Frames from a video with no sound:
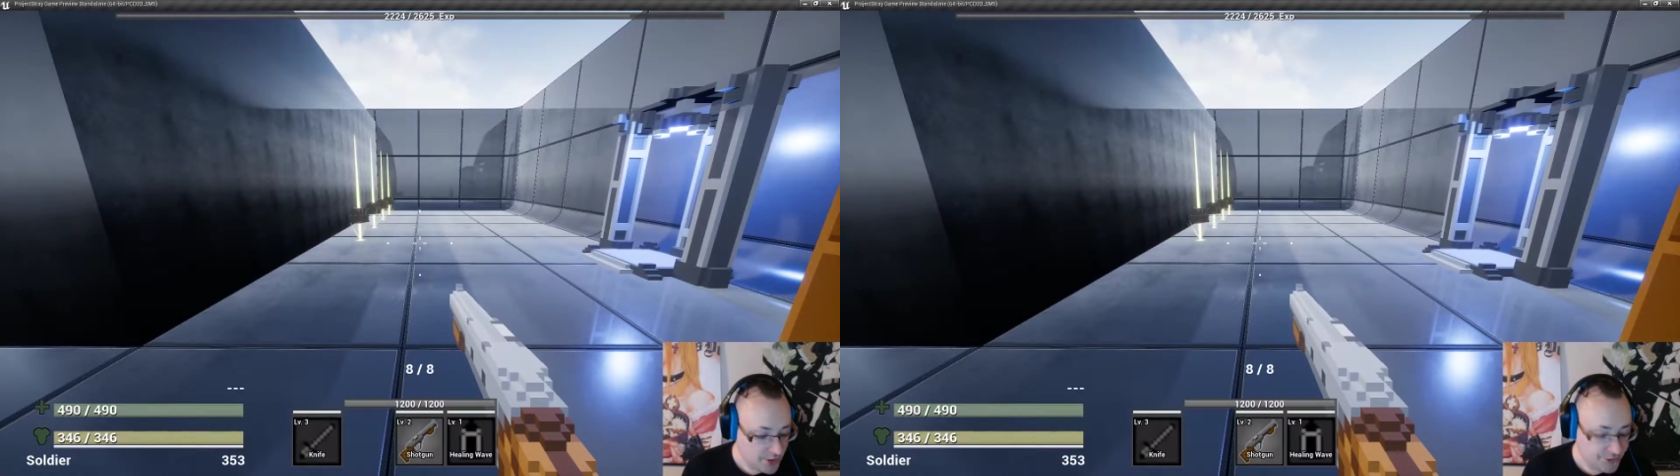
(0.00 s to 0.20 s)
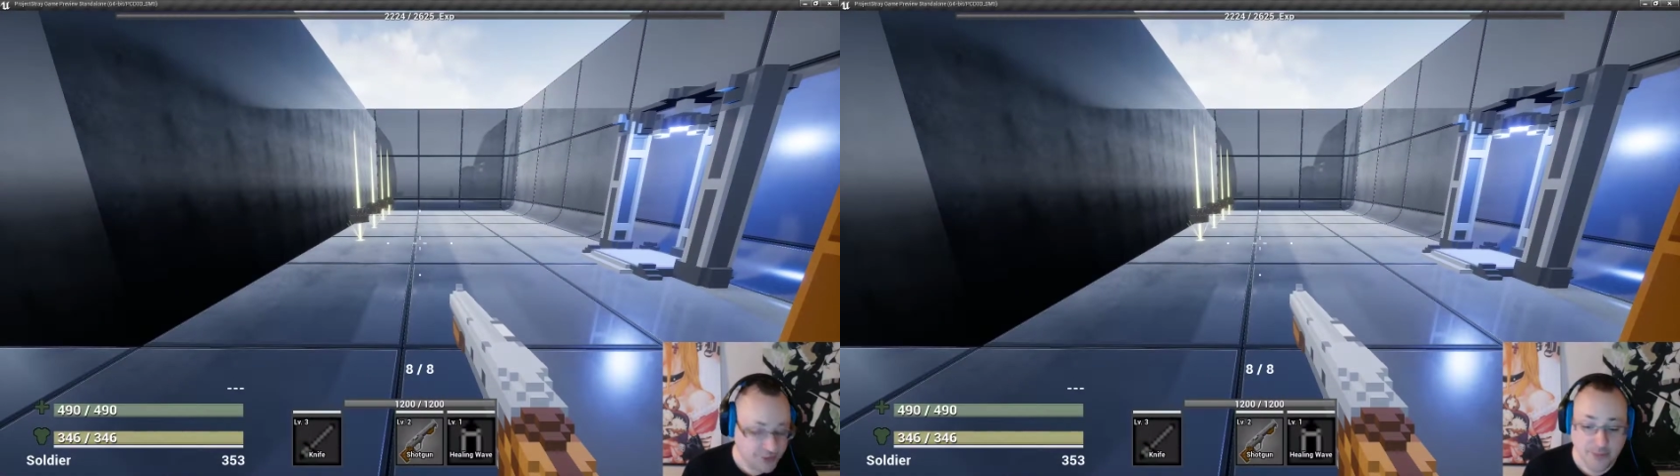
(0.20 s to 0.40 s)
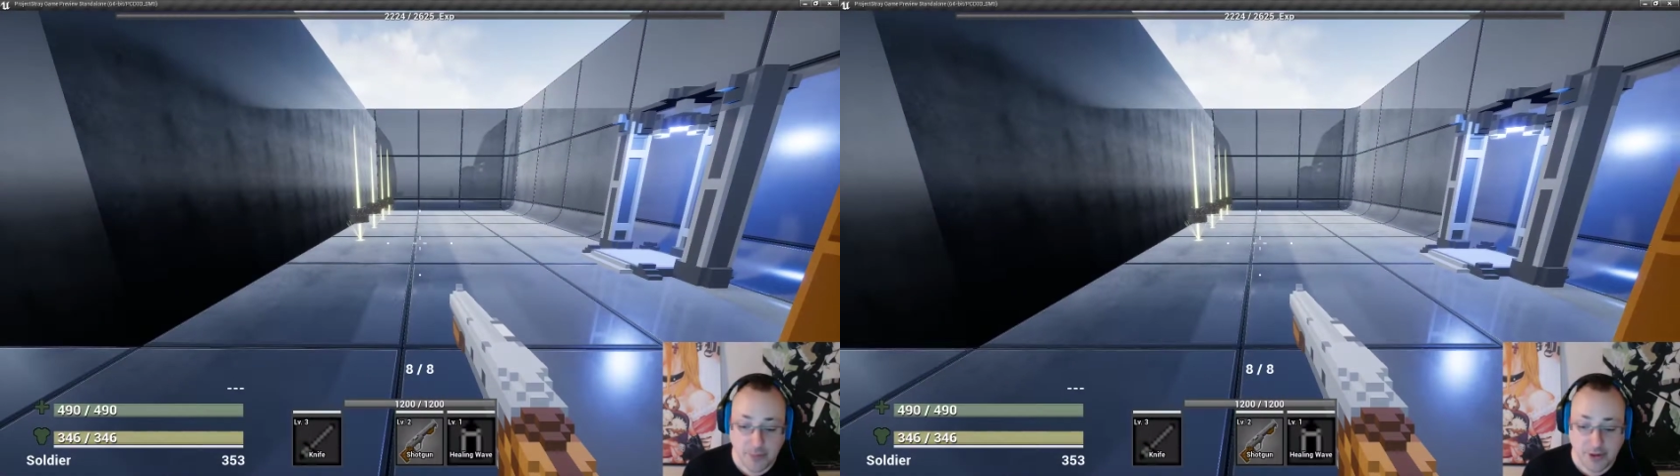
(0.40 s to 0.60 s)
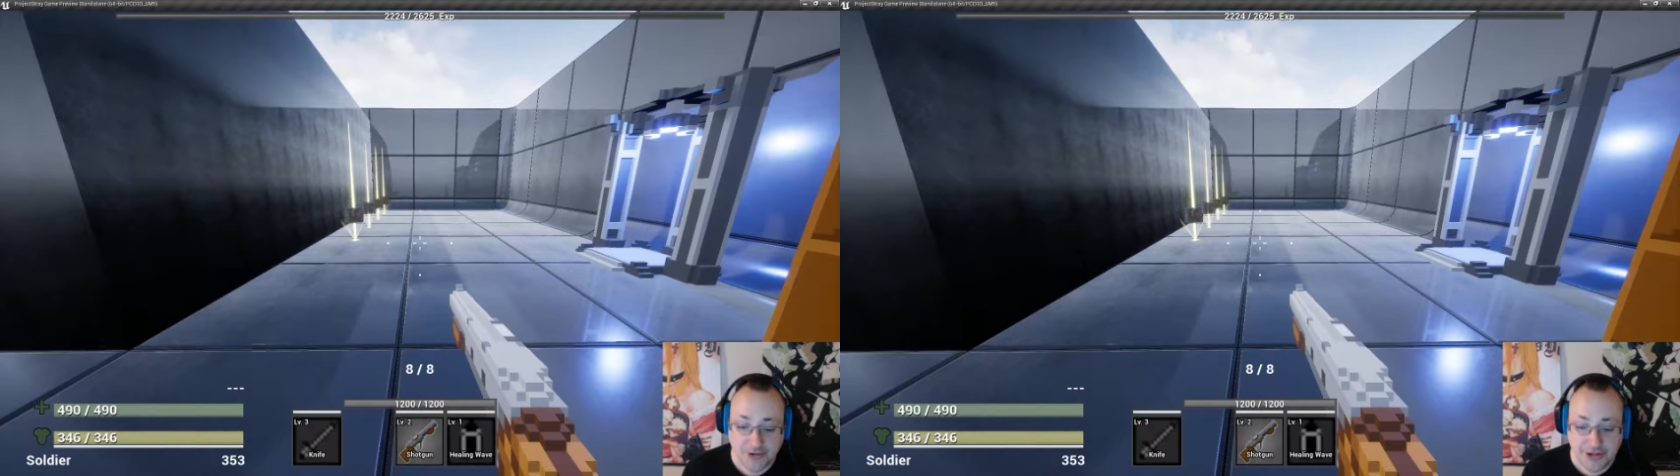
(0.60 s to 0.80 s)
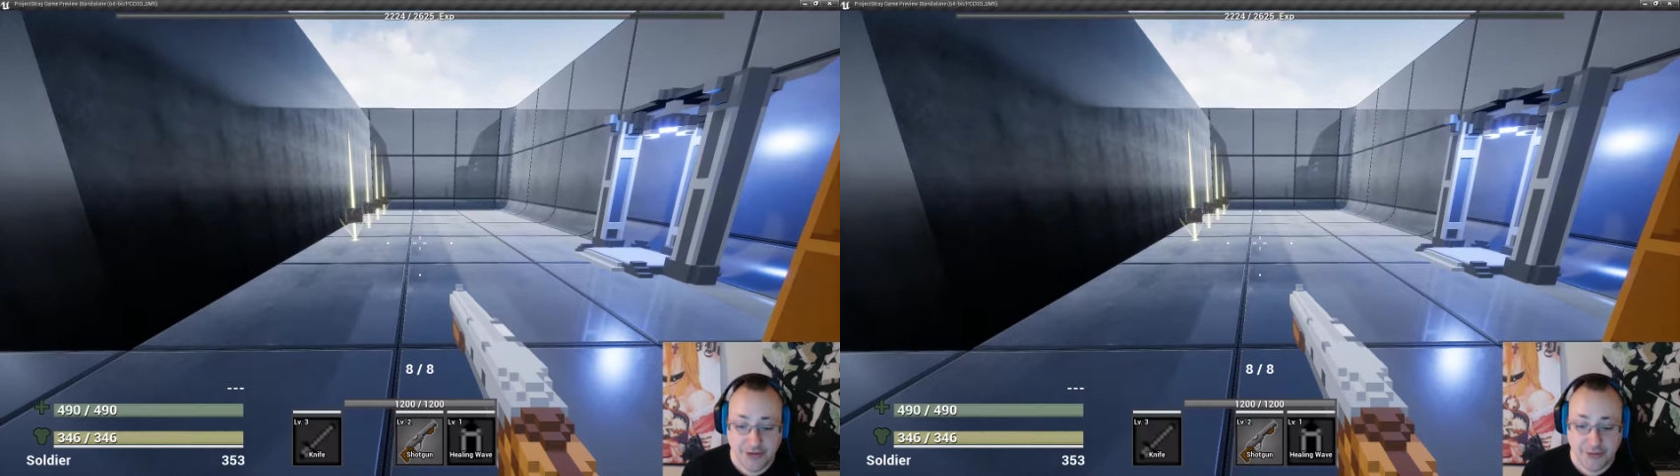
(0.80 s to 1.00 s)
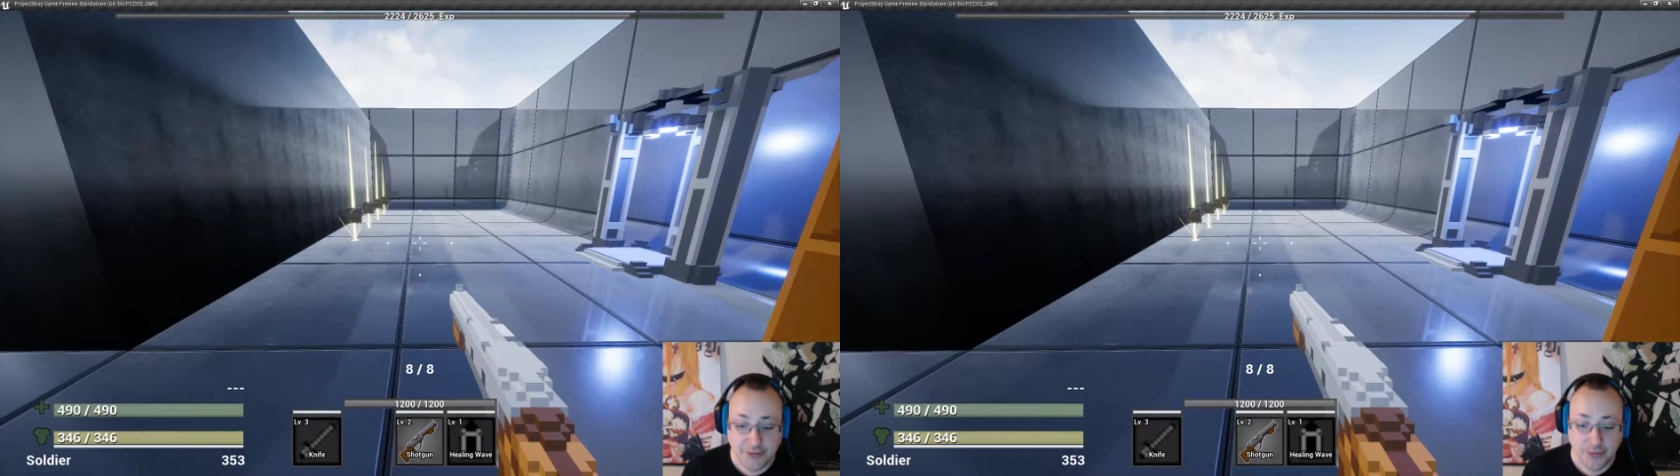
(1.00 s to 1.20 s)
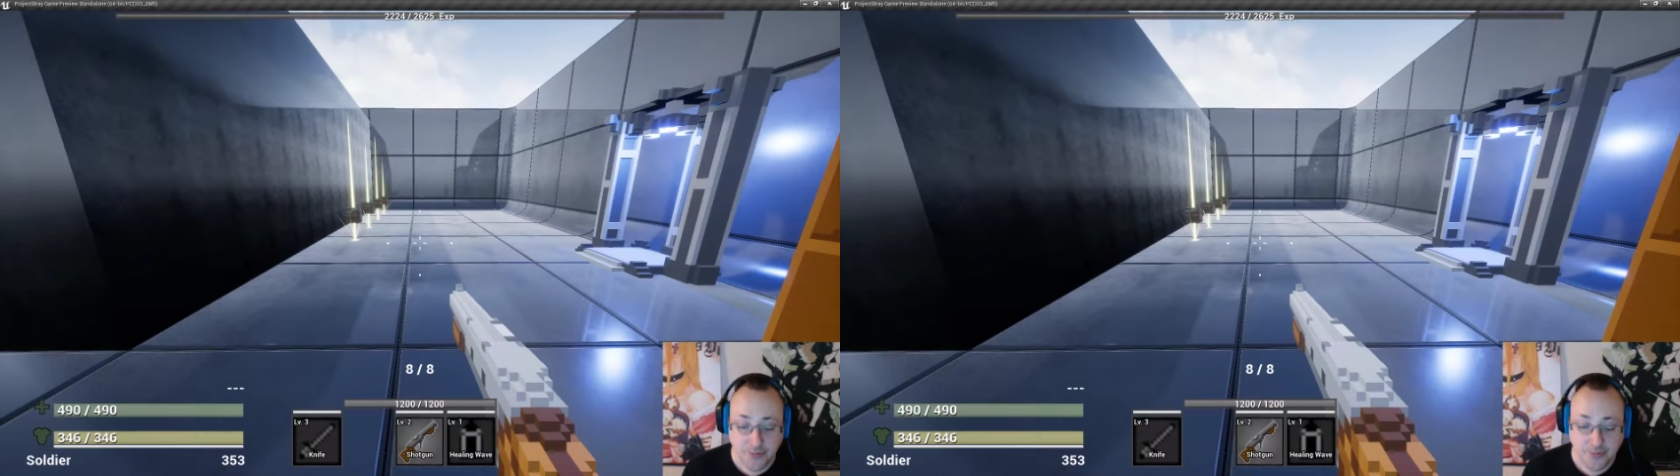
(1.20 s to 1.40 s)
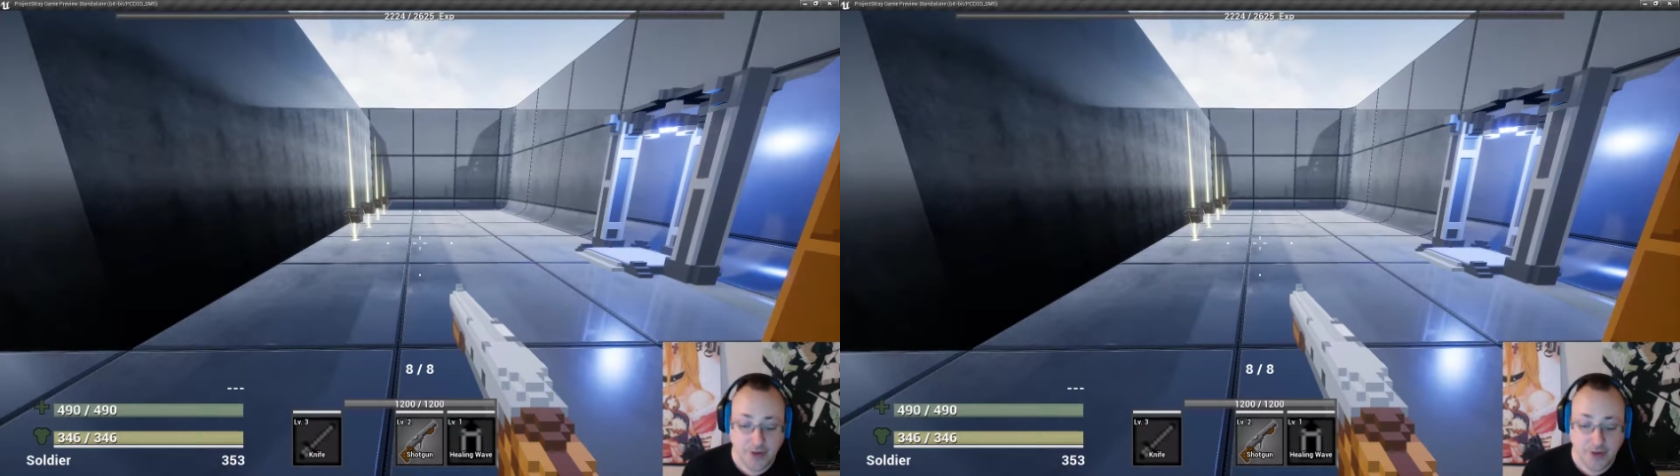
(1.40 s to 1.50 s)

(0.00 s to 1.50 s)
So if I press Q,